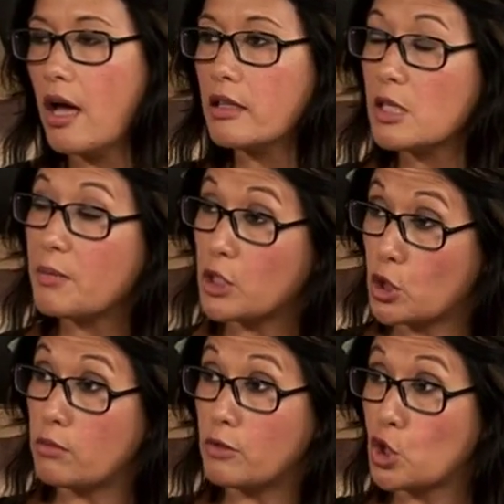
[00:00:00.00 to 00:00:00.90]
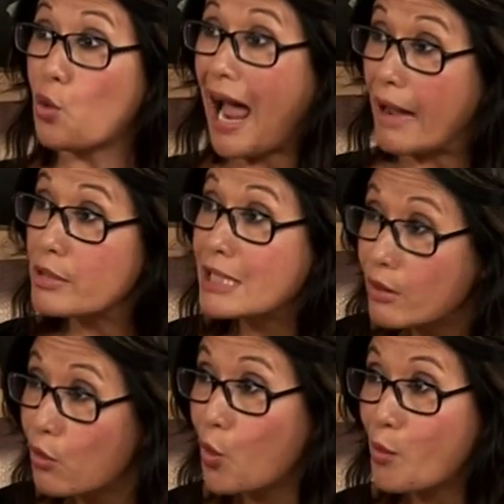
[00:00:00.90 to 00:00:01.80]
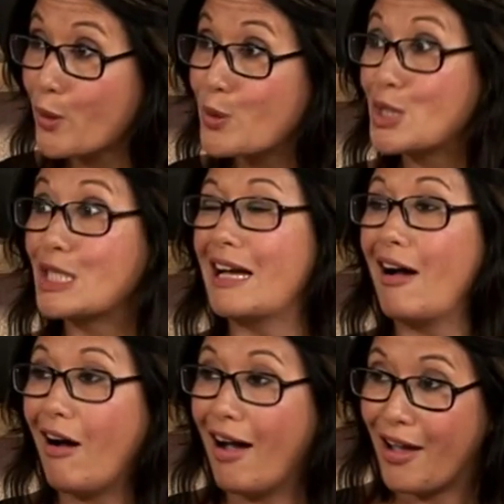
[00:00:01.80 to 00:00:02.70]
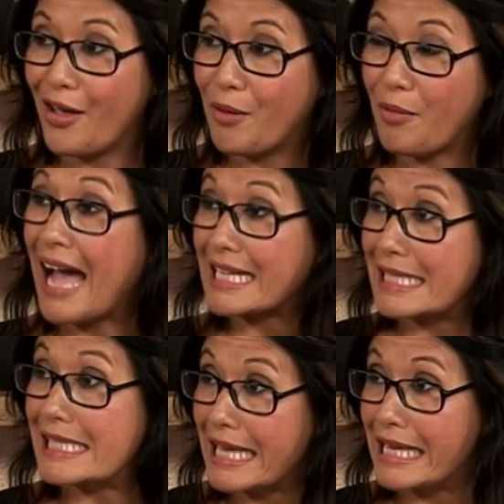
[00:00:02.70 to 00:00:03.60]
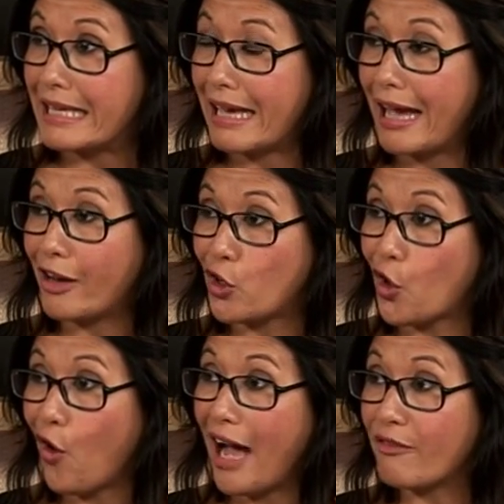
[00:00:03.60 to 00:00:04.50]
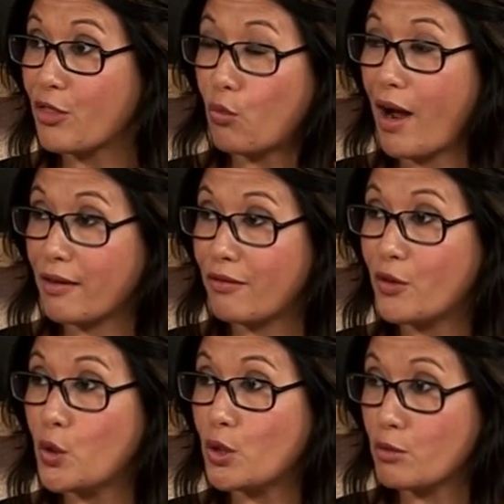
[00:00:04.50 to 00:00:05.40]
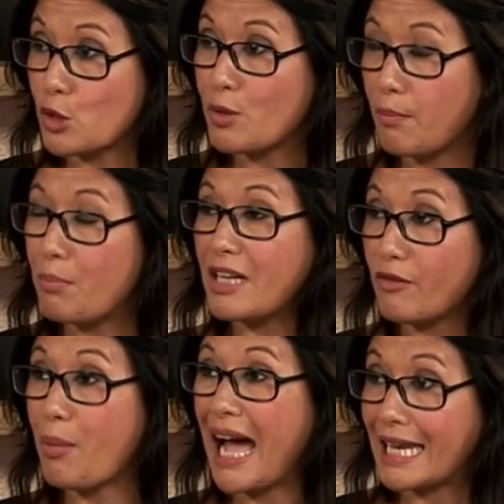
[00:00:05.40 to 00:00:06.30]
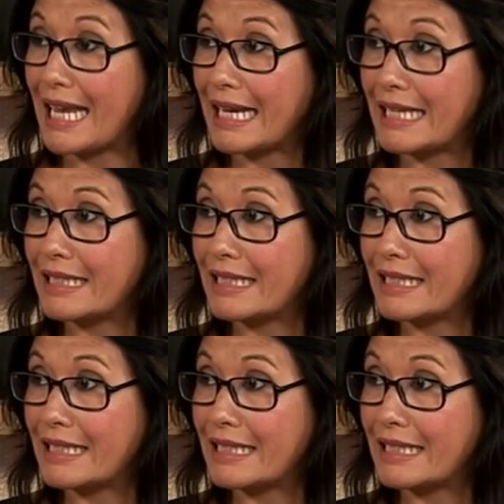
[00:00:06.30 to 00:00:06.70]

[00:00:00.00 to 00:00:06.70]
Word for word: to be trapped almost um, at sea and not have the right food must be a bit of a panic.